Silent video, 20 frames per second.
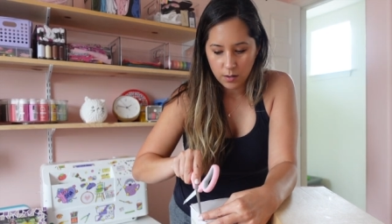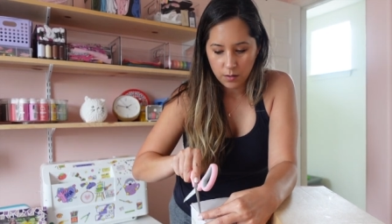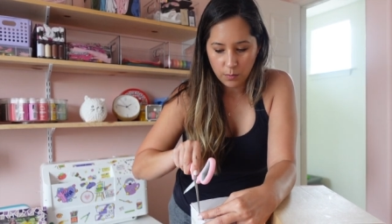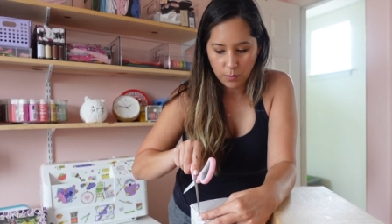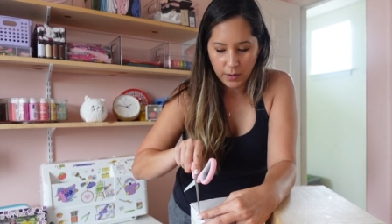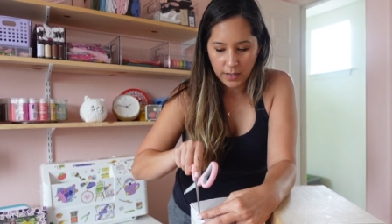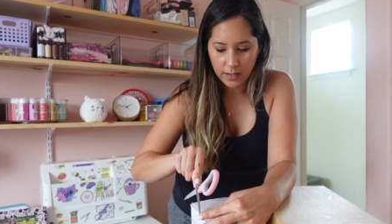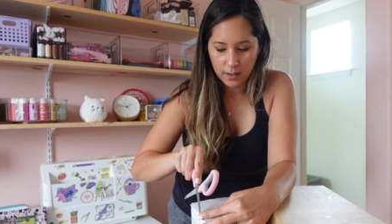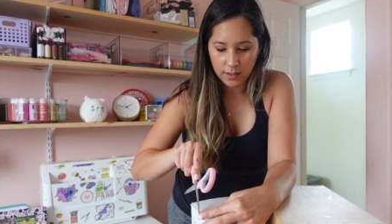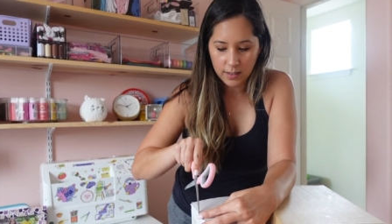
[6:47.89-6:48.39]

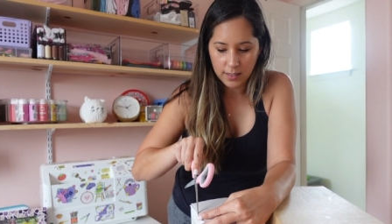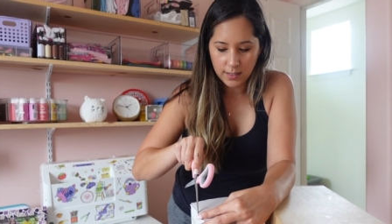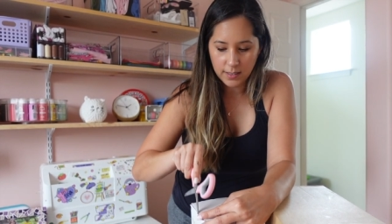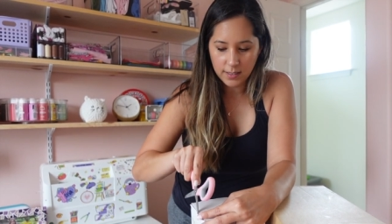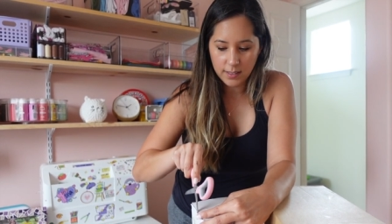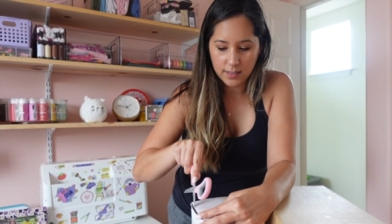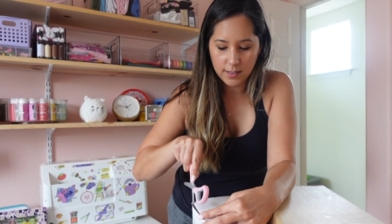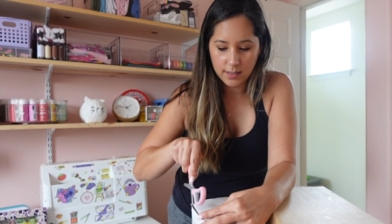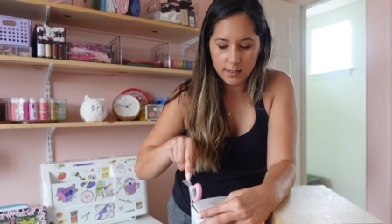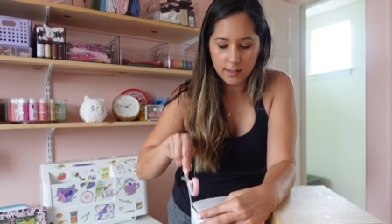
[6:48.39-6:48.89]
where
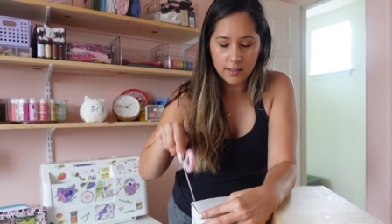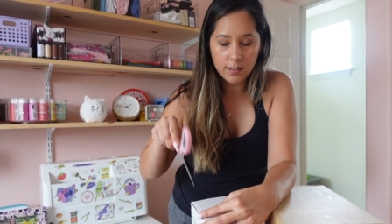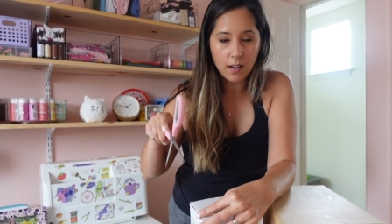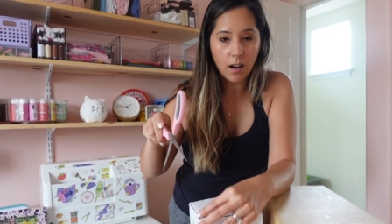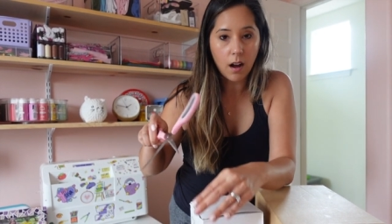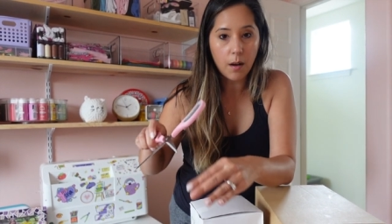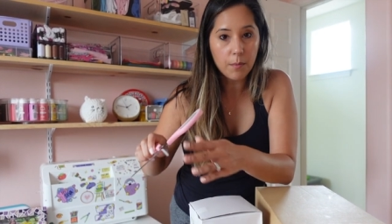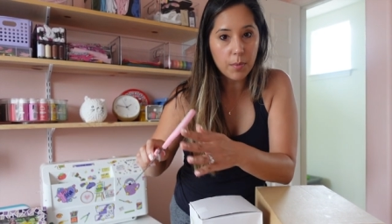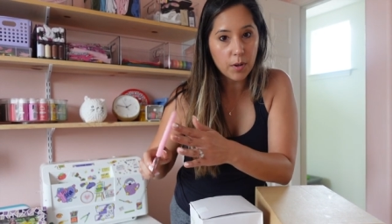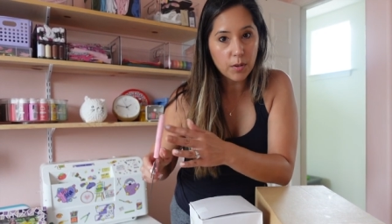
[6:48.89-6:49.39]
it's
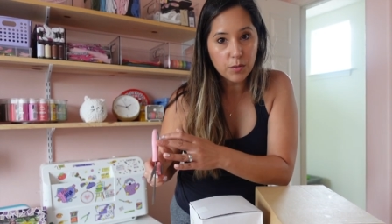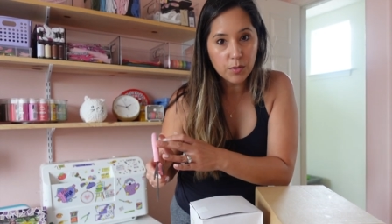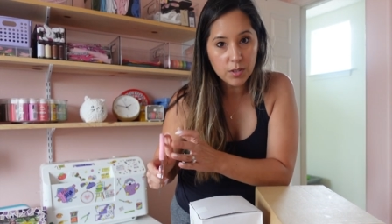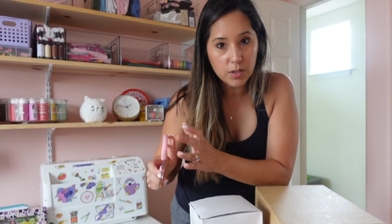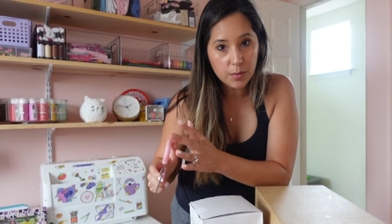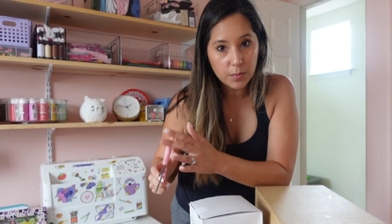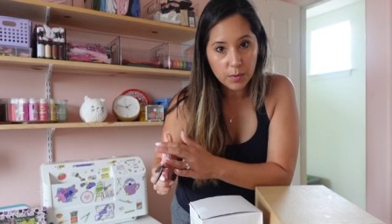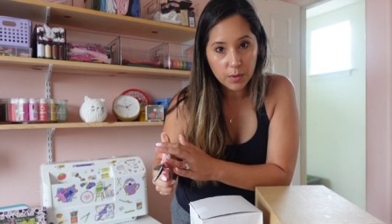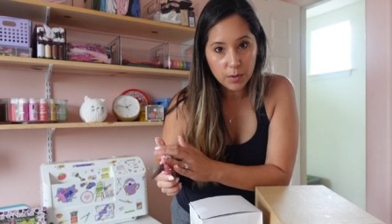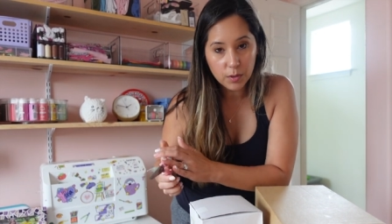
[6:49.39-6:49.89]

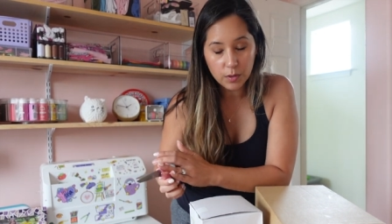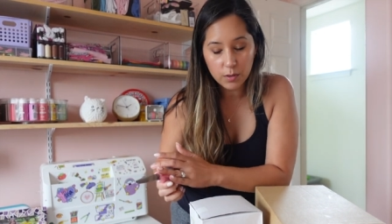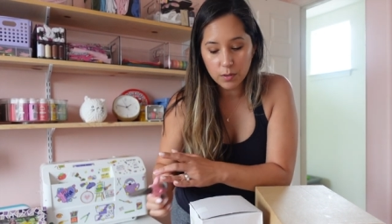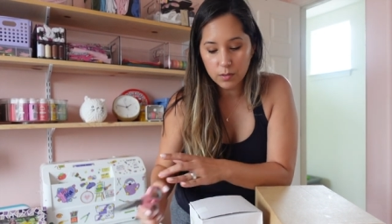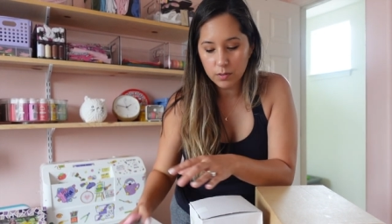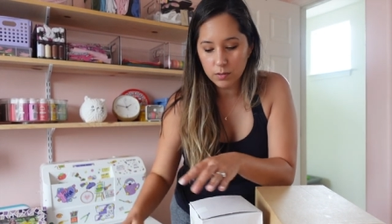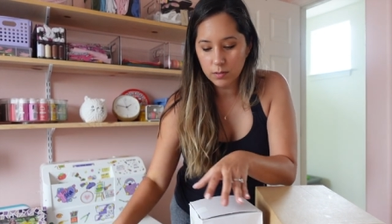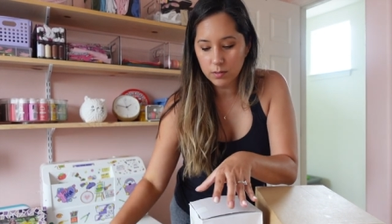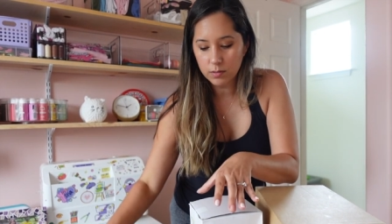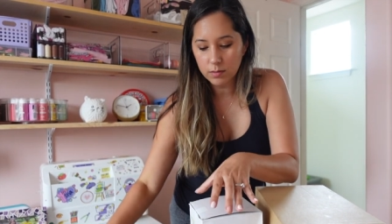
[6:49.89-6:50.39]

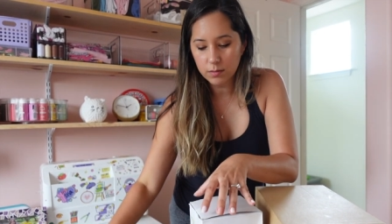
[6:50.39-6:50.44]
compostable